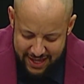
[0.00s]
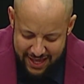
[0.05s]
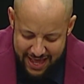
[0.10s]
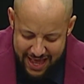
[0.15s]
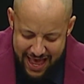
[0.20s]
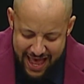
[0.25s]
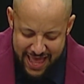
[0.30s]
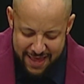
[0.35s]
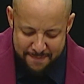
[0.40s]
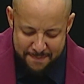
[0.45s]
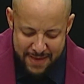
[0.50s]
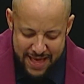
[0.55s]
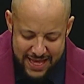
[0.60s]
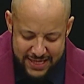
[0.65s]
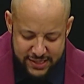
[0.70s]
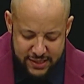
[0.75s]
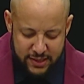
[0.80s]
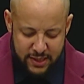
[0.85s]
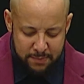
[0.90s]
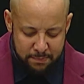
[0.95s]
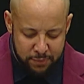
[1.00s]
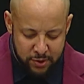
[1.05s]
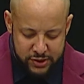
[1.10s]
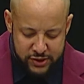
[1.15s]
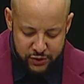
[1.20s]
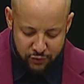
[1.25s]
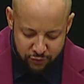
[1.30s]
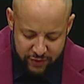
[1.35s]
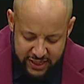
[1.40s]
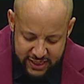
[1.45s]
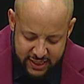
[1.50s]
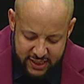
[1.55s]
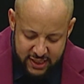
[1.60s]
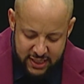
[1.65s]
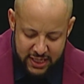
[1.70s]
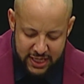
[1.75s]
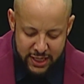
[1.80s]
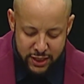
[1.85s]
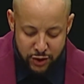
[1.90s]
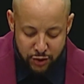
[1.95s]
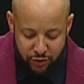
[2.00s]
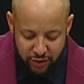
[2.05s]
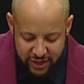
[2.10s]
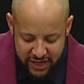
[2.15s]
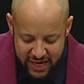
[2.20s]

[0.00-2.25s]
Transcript: I imagine the books written in your